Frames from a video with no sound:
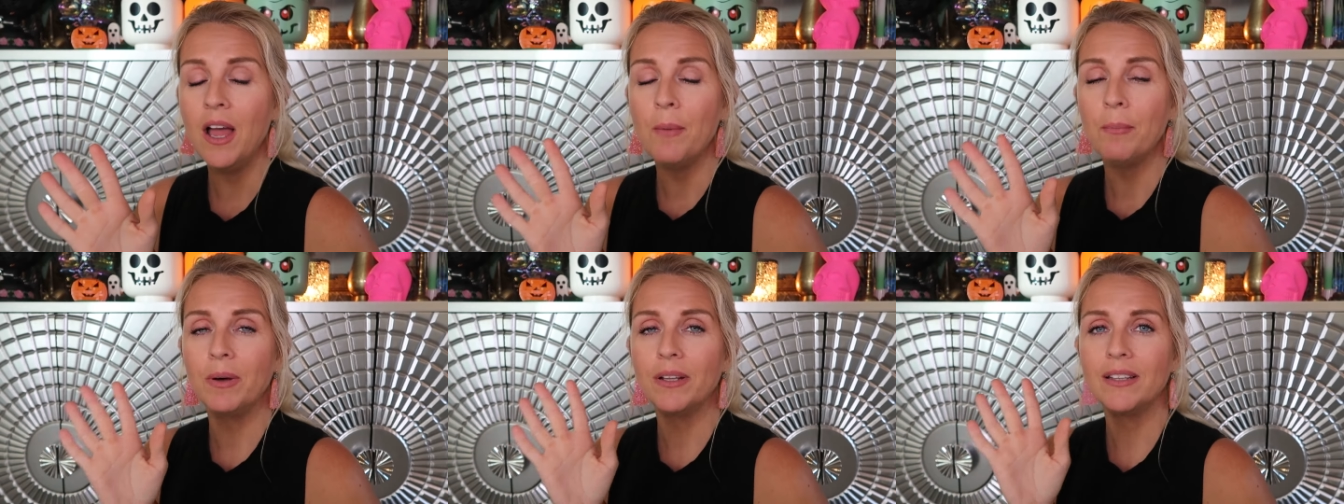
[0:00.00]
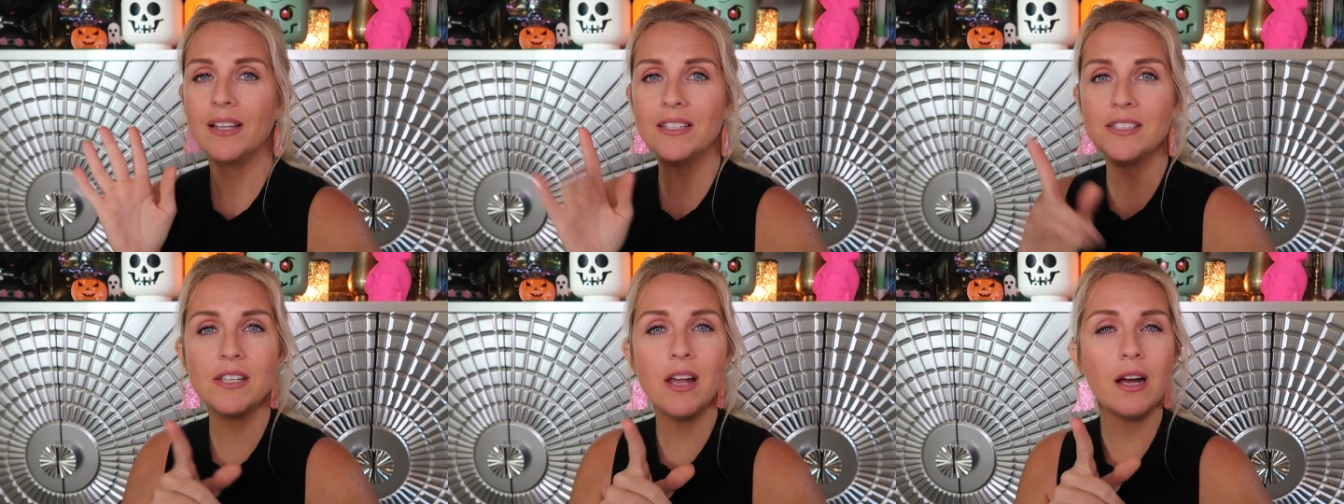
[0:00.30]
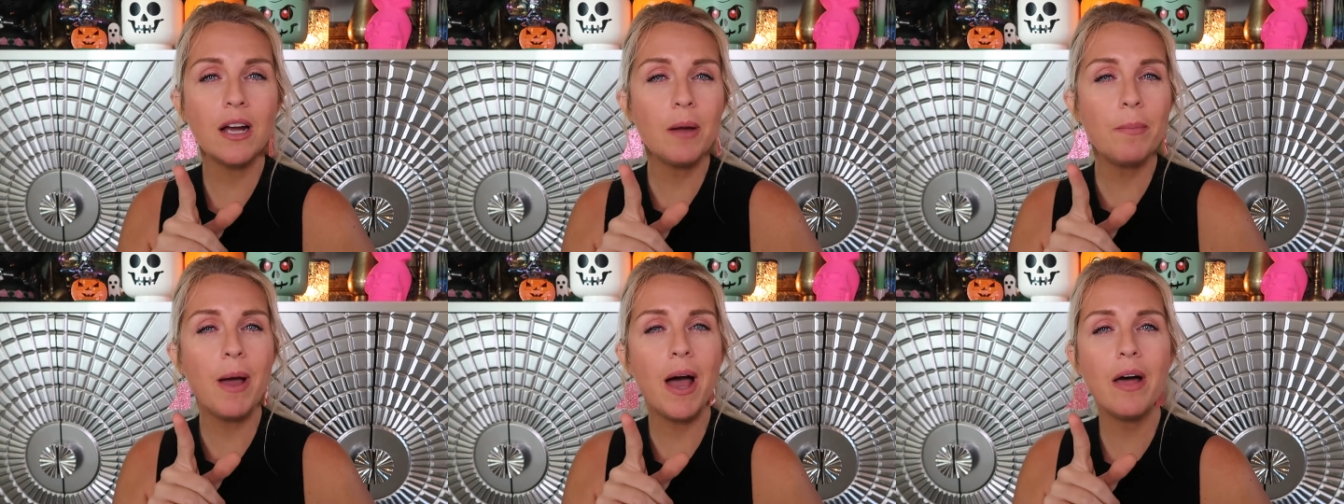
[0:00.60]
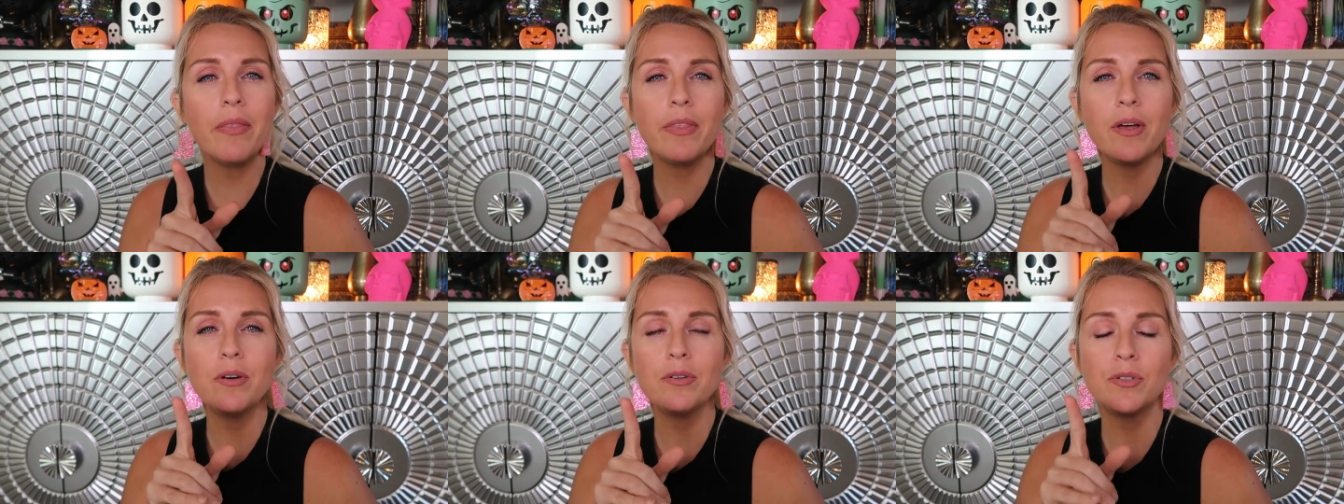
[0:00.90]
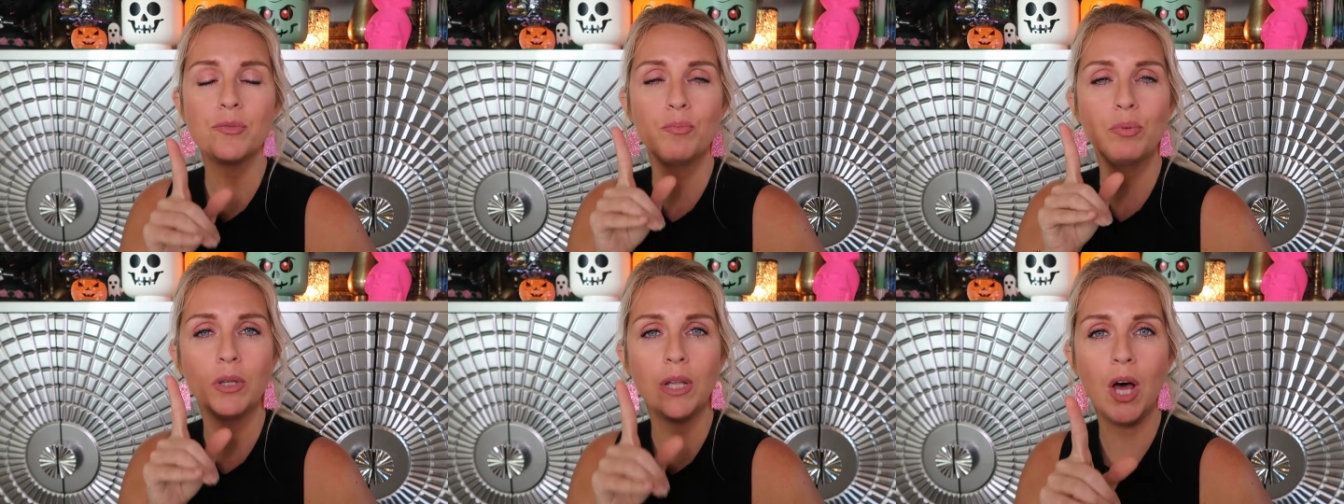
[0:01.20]
but let's talk about
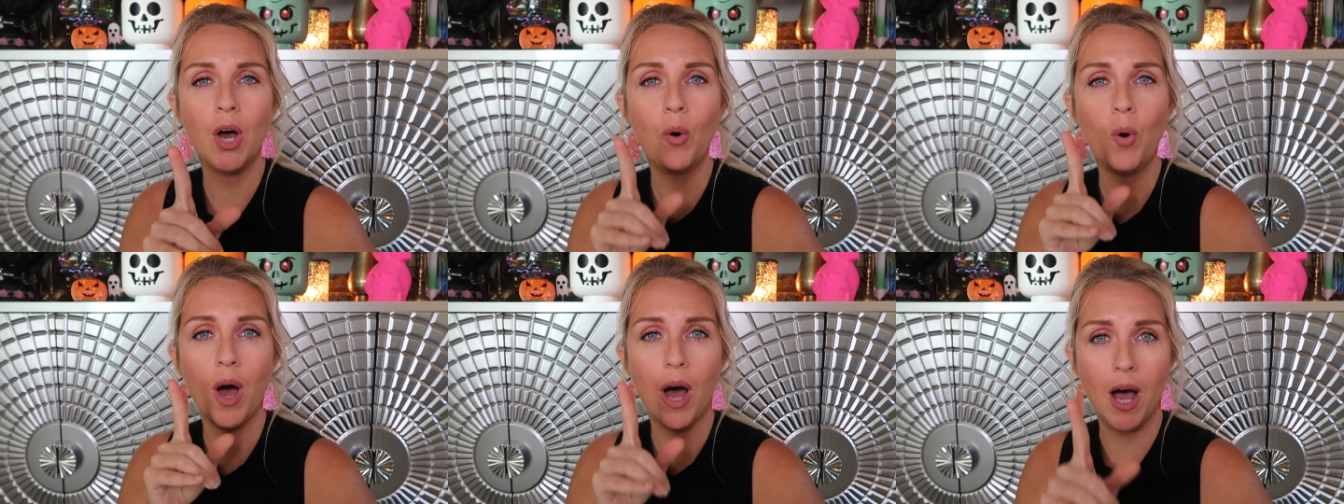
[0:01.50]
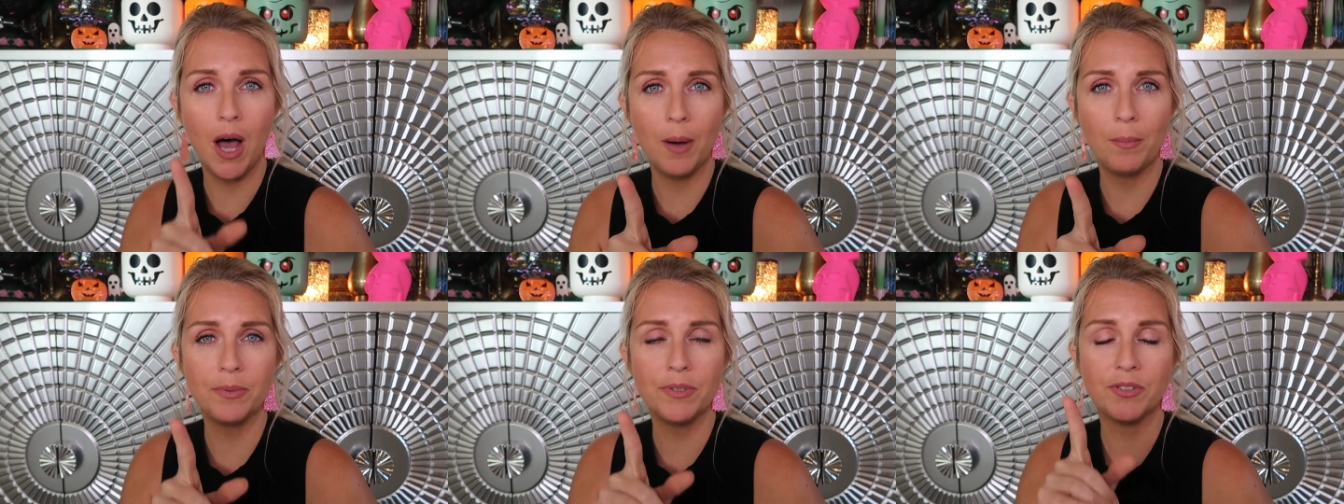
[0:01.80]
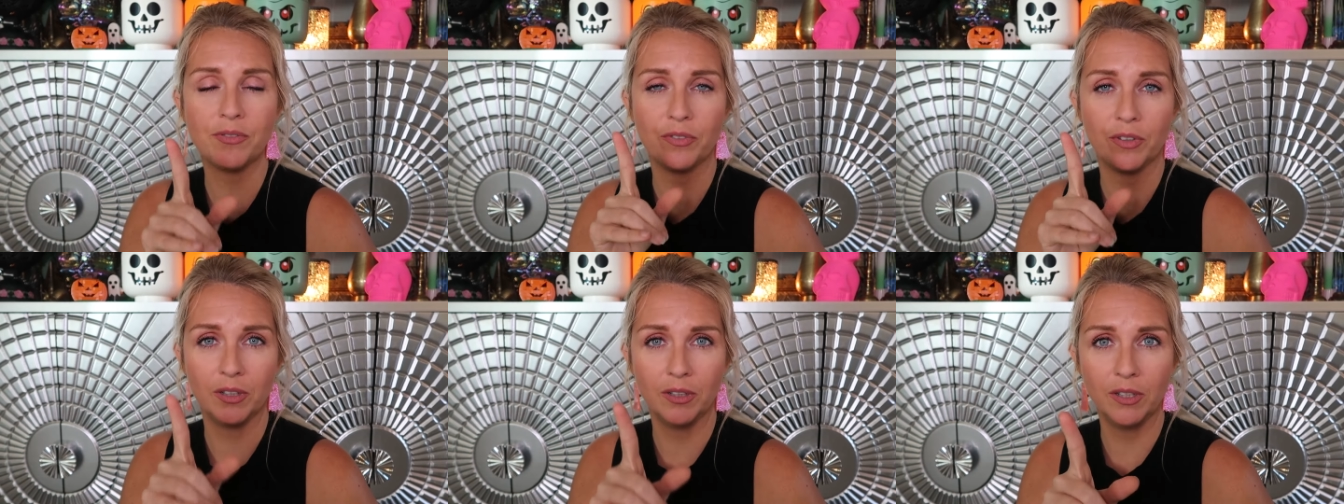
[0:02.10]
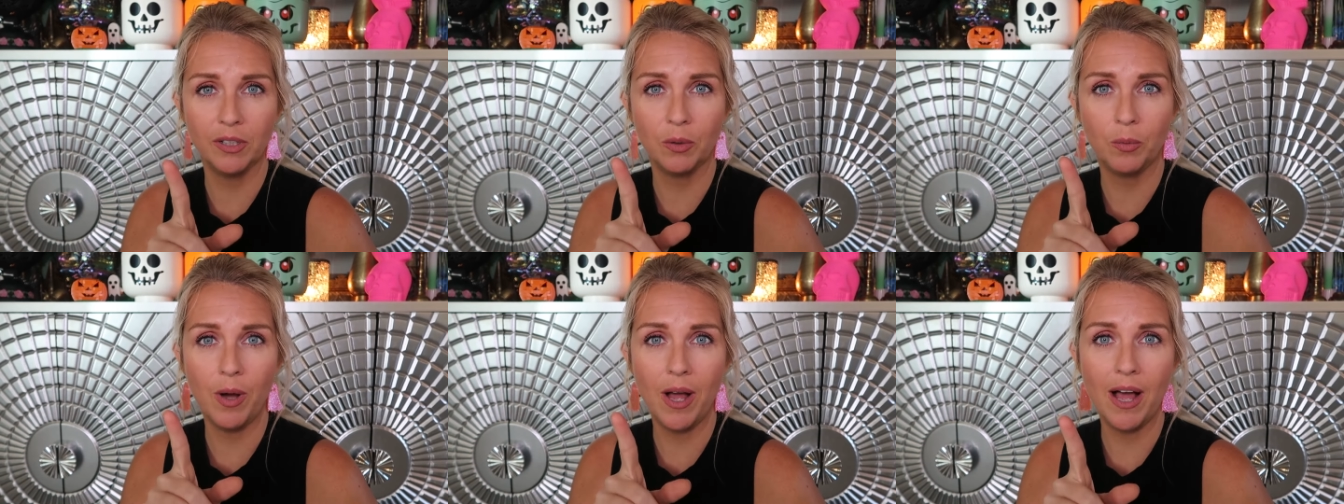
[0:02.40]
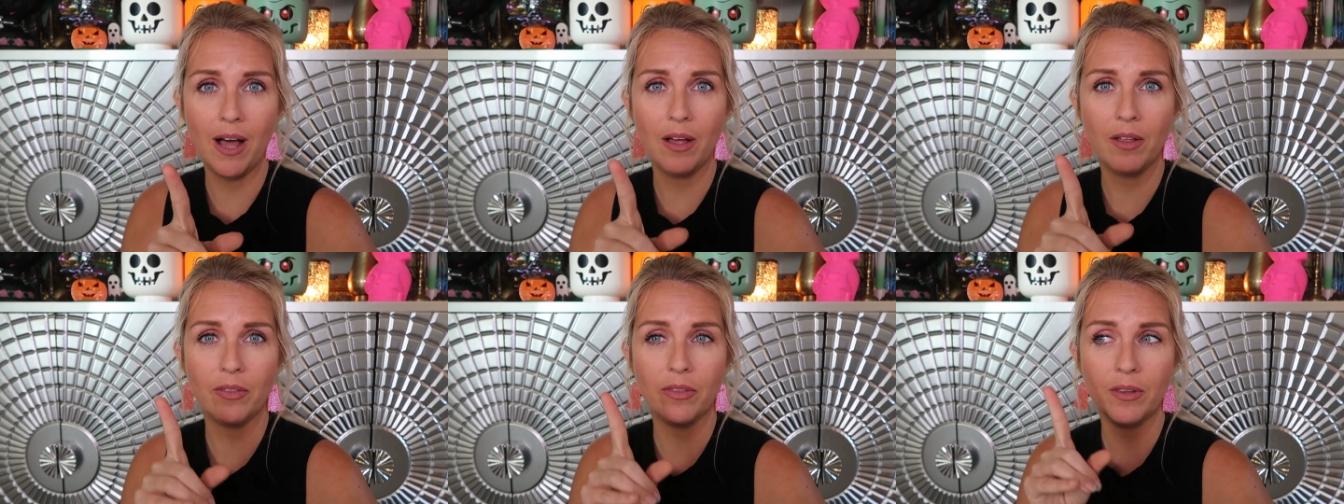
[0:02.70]
those blow ups for a little while.